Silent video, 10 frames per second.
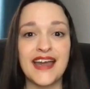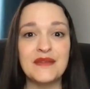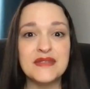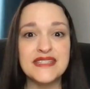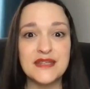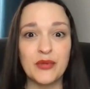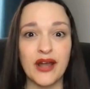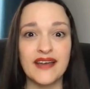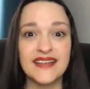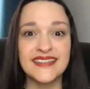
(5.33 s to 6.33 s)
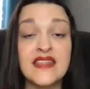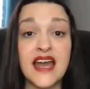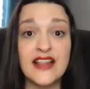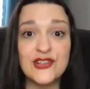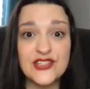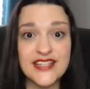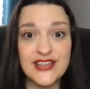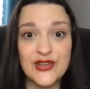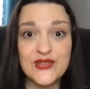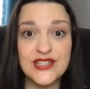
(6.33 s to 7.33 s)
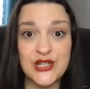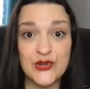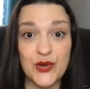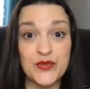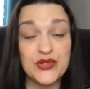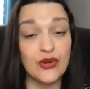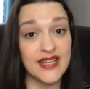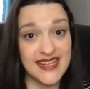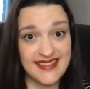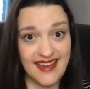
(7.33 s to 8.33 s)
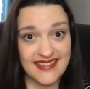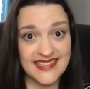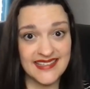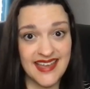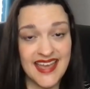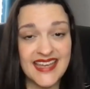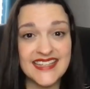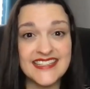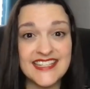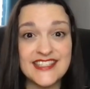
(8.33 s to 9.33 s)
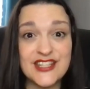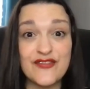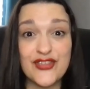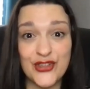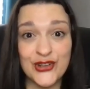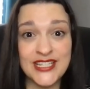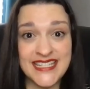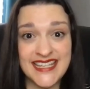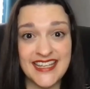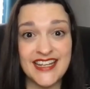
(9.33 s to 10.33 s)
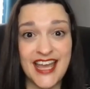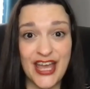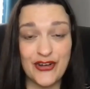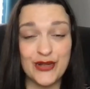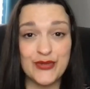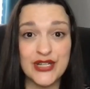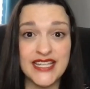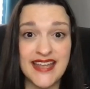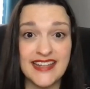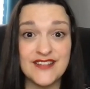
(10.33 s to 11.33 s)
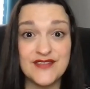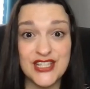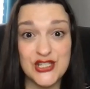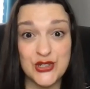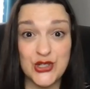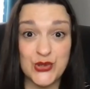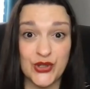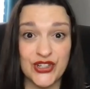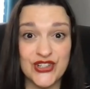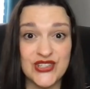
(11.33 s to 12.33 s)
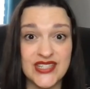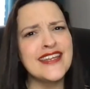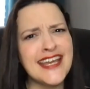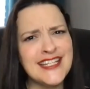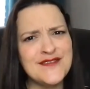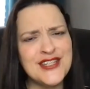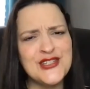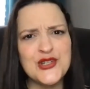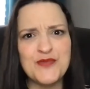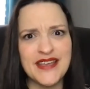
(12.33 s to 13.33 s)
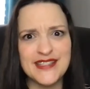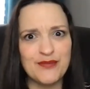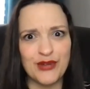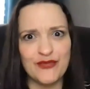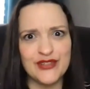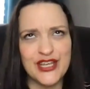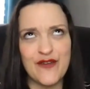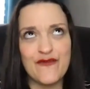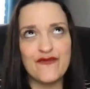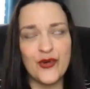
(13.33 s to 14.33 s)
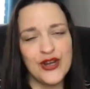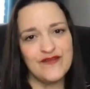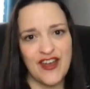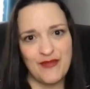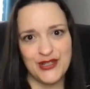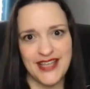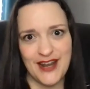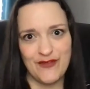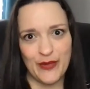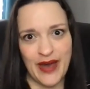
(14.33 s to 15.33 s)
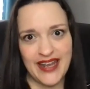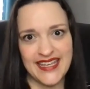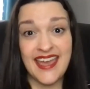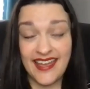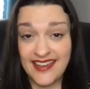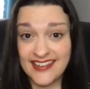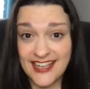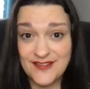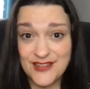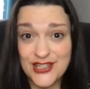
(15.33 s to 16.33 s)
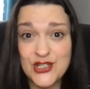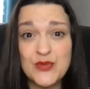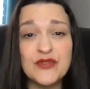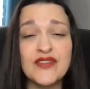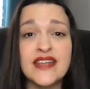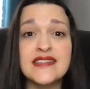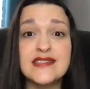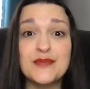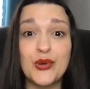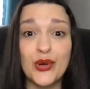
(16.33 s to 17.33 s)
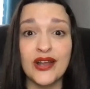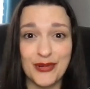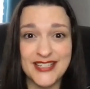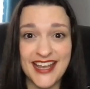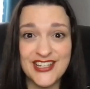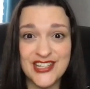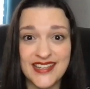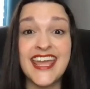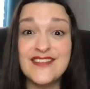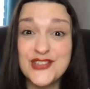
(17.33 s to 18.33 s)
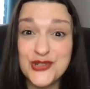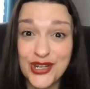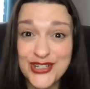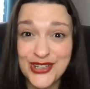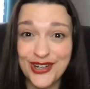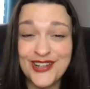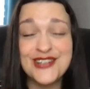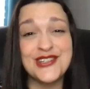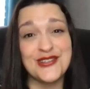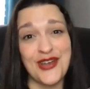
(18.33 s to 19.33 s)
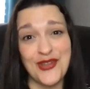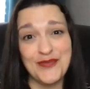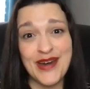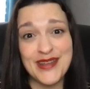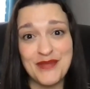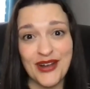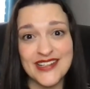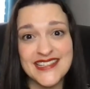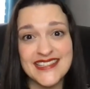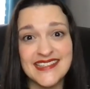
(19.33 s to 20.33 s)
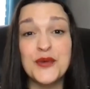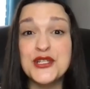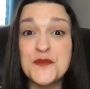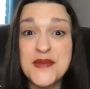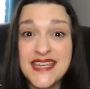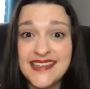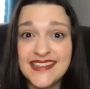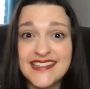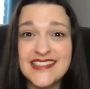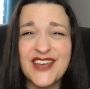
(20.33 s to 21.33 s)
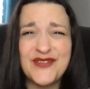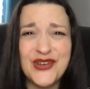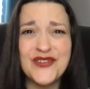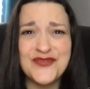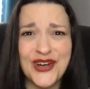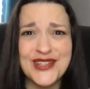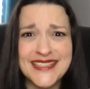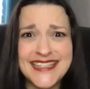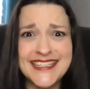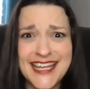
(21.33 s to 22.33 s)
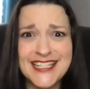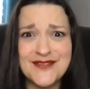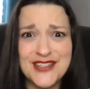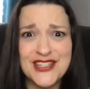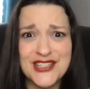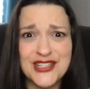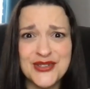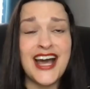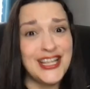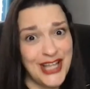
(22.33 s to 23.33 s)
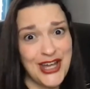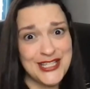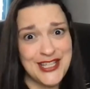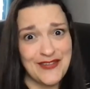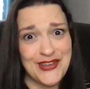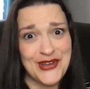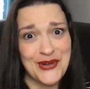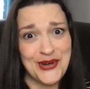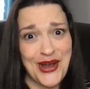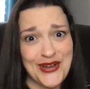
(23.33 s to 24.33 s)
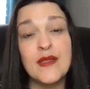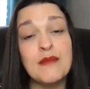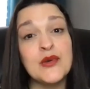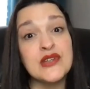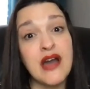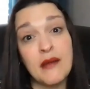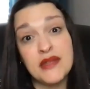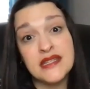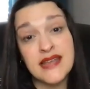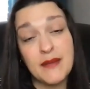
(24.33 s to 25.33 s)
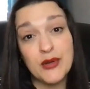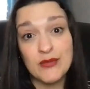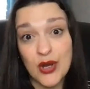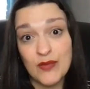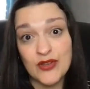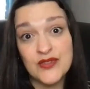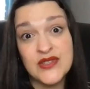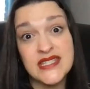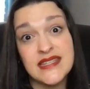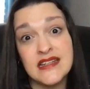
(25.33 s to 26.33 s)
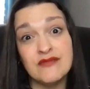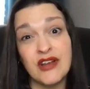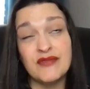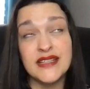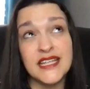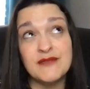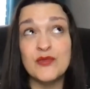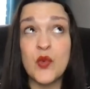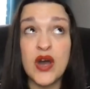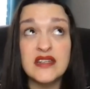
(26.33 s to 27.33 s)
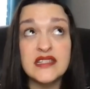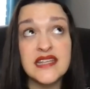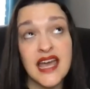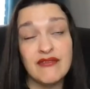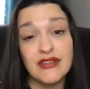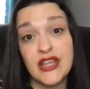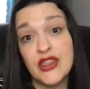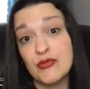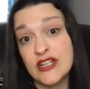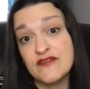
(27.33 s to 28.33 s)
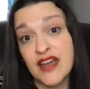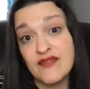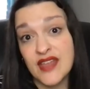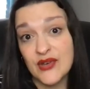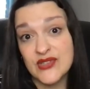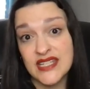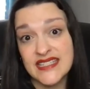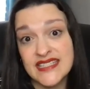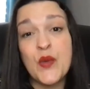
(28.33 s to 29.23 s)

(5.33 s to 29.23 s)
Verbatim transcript: I am a zebra. The Ehlers Danlos syndromes, or EDS, consists of 13 heritable connective tissue disorders. Connective tissue makes up roughly 45% of your body, and connective tissue provides the support, protection, and the structure to your other body parts, which means if you have faulty connective tissue, a lot of stuff can go wrong. The most common is hypermobile, seen in roughly 1 to every 3 to 5,000,